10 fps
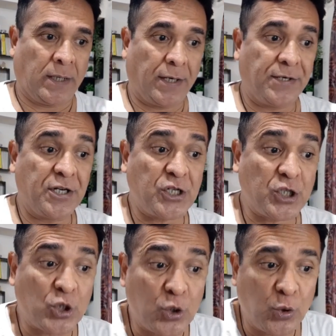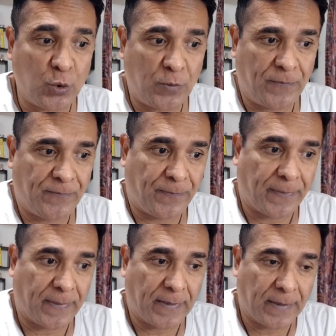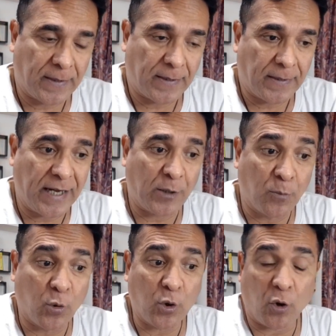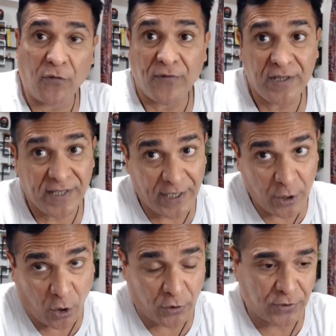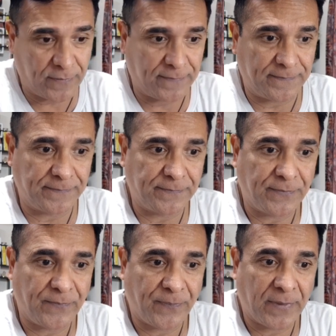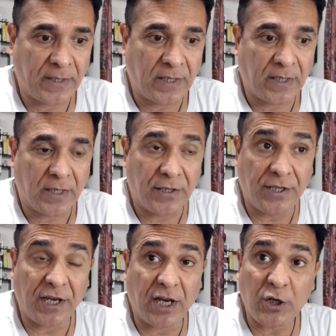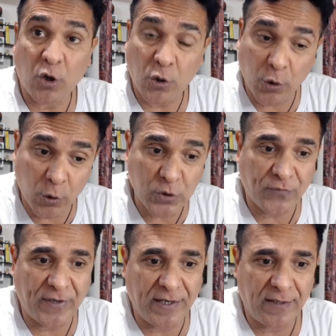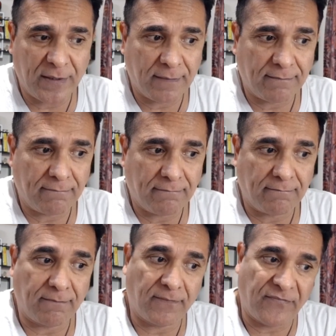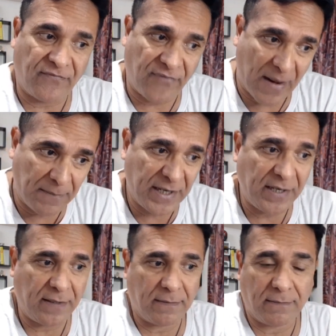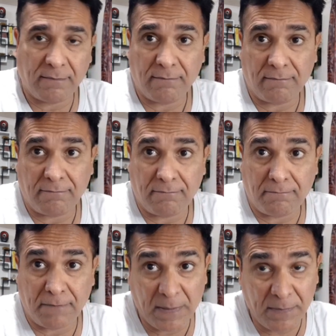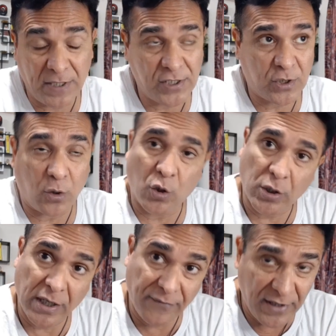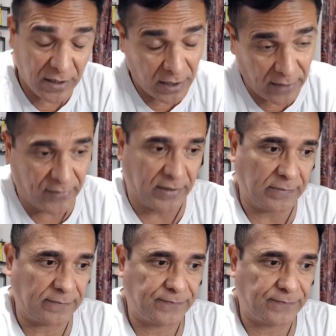It is true that more often than not, they are your close friend, family members, or even a lover.